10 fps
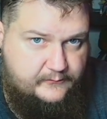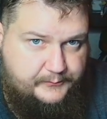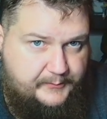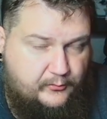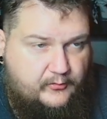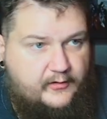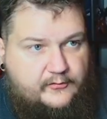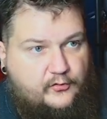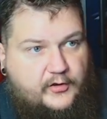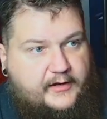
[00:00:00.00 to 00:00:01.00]
People aren't
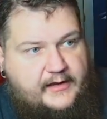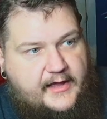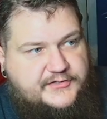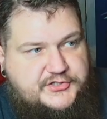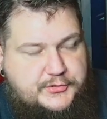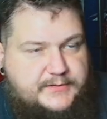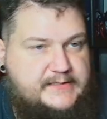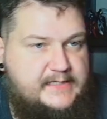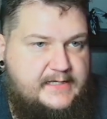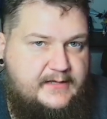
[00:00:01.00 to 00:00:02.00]
looking at you and
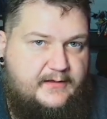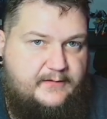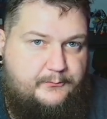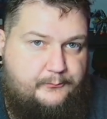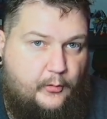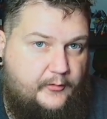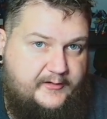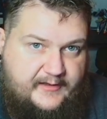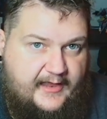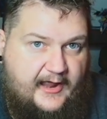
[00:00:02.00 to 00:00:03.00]

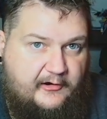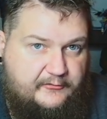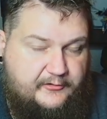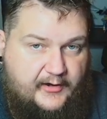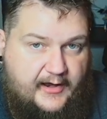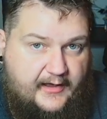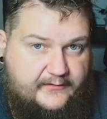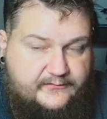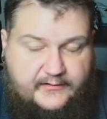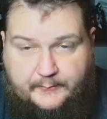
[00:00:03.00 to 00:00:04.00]
pulling that out of their
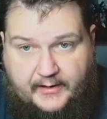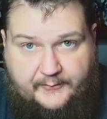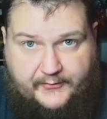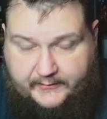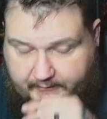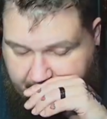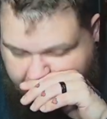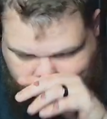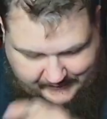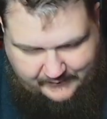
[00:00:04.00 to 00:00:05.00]
ass, in my opinion.
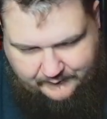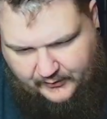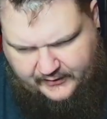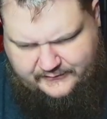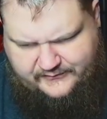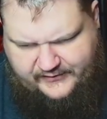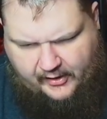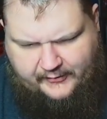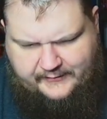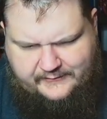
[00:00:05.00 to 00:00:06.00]
But
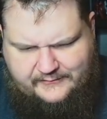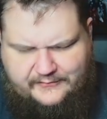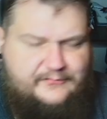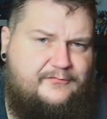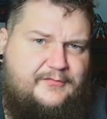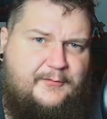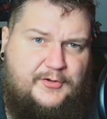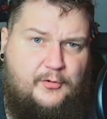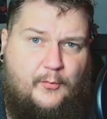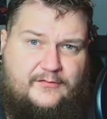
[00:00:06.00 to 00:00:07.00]
telling them
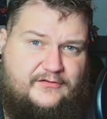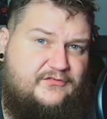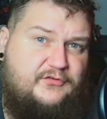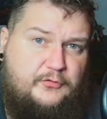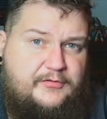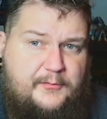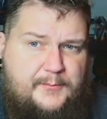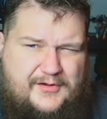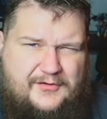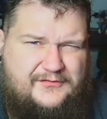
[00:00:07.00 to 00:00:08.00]
you want to sue them
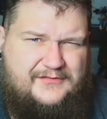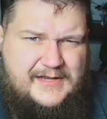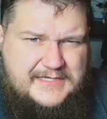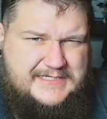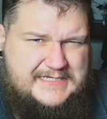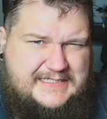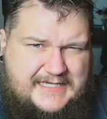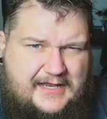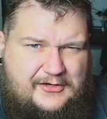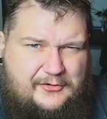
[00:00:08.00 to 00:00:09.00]
because she
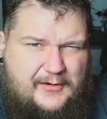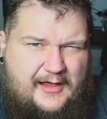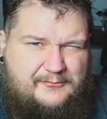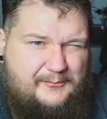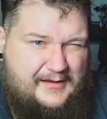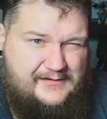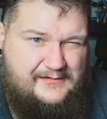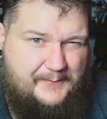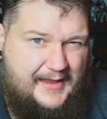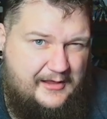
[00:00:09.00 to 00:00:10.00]
said you had ma-
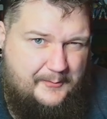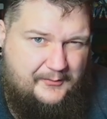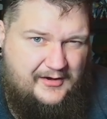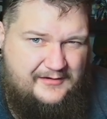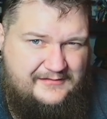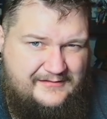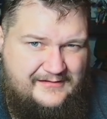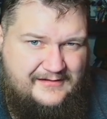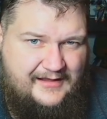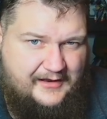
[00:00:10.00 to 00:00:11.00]
makeup on
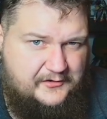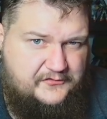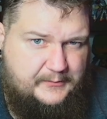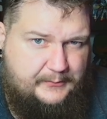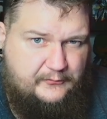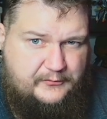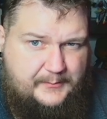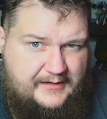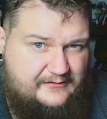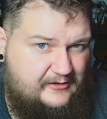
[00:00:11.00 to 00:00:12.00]
and you're supposed to
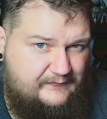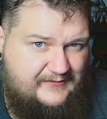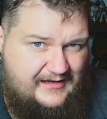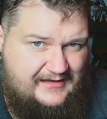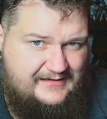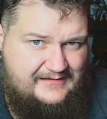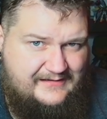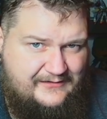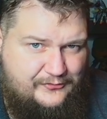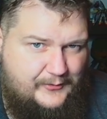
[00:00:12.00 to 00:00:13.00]
be a tough guy,
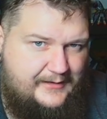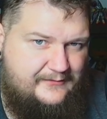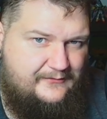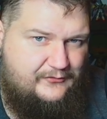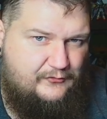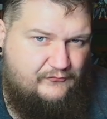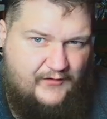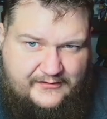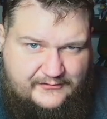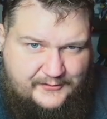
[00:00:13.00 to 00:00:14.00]
threatening to
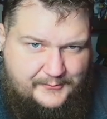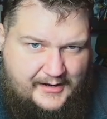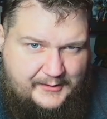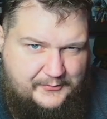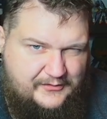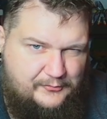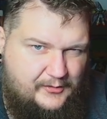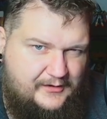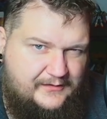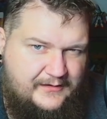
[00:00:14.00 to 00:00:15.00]
fight somebody, but you
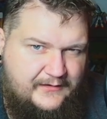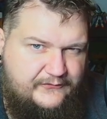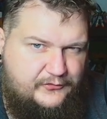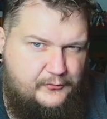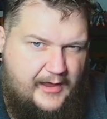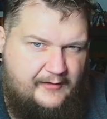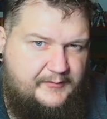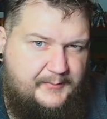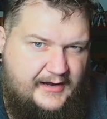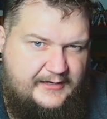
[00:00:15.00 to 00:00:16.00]
want to sue
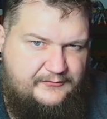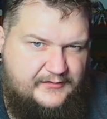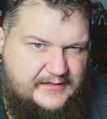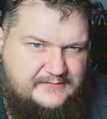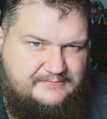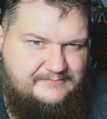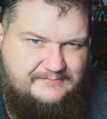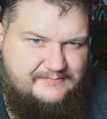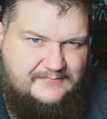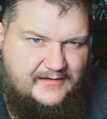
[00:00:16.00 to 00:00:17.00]
everybody that
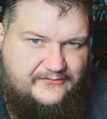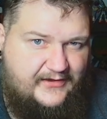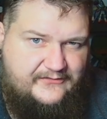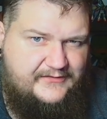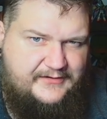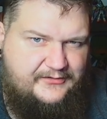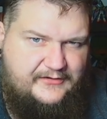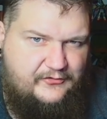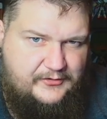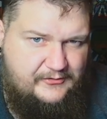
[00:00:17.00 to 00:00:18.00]
says anything
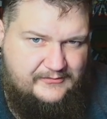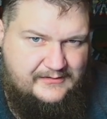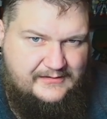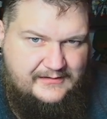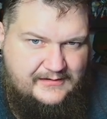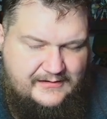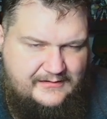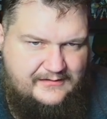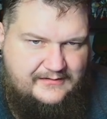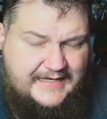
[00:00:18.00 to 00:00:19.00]
to you,
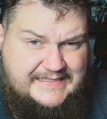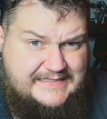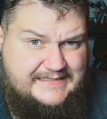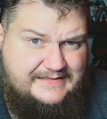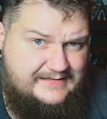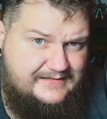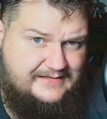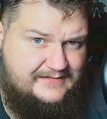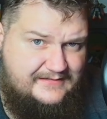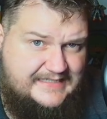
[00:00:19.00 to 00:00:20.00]
that's
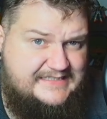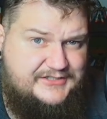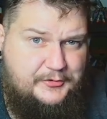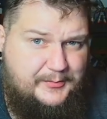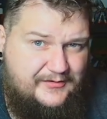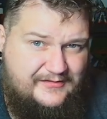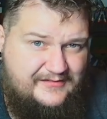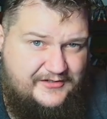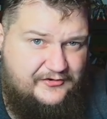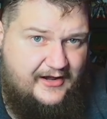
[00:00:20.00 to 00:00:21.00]
that's stupid.
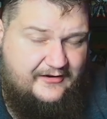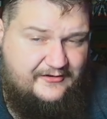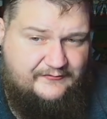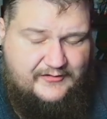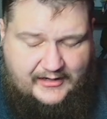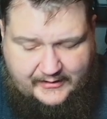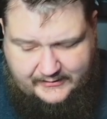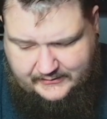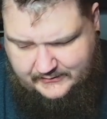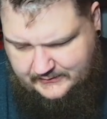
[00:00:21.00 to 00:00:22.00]
You're not a tough guy.
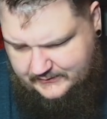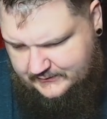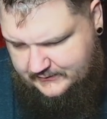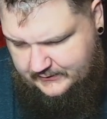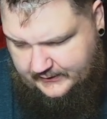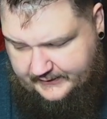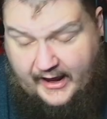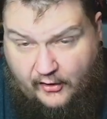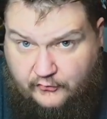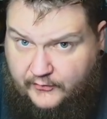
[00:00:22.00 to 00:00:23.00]
That
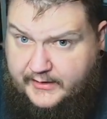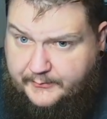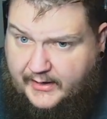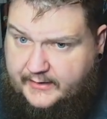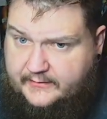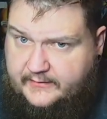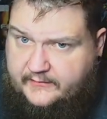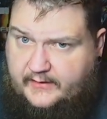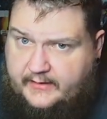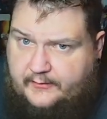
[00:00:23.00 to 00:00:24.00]
goes for anybody.
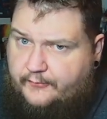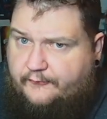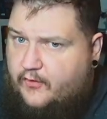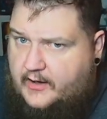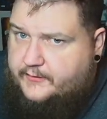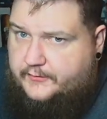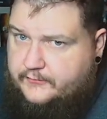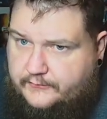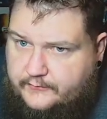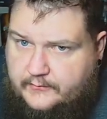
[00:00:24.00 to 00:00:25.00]
Any of the
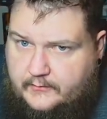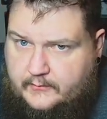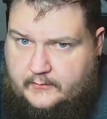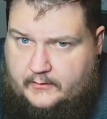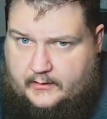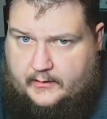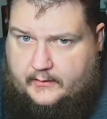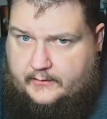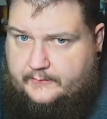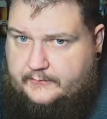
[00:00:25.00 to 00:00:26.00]
frauditors,
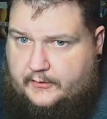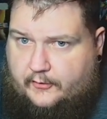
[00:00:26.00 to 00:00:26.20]
uh, you